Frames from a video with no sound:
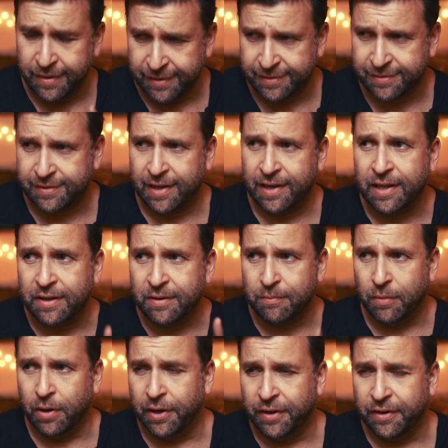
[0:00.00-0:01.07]

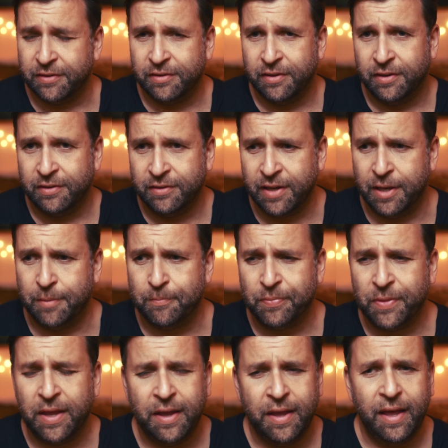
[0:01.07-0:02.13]
Salient -10.
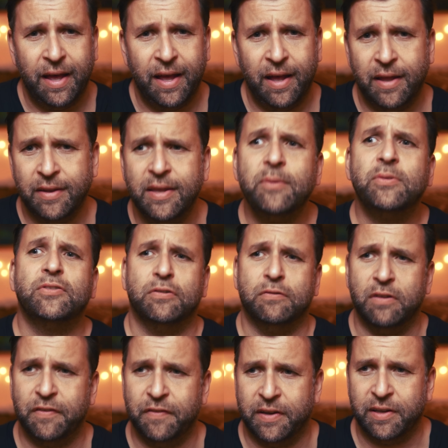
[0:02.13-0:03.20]
And it was
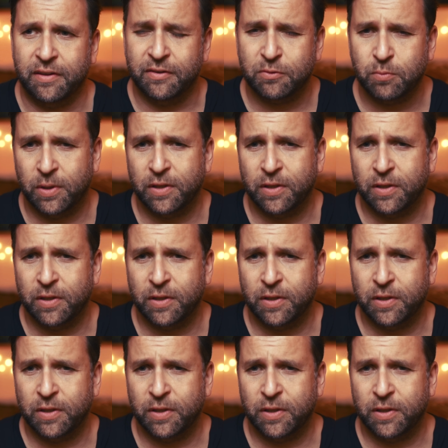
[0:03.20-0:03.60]
terrific and it's